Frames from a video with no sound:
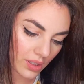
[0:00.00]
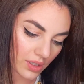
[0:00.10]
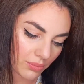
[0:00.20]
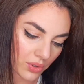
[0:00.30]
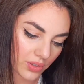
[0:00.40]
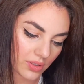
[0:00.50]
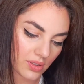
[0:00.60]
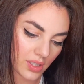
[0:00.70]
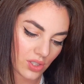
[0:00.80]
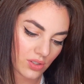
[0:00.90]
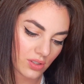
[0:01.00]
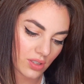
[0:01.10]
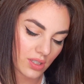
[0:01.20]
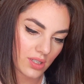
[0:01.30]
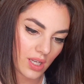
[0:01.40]
and I'm honestly just
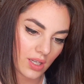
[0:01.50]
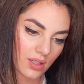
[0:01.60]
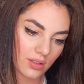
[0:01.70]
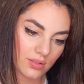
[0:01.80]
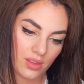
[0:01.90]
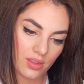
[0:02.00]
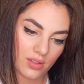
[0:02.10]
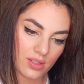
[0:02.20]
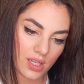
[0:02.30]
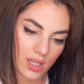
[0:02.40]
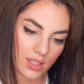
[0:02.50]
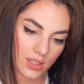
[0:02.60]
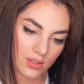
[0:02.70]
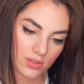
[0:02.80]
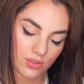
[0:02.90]
going to take the
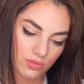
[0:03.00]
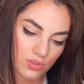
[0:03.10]
tiniest of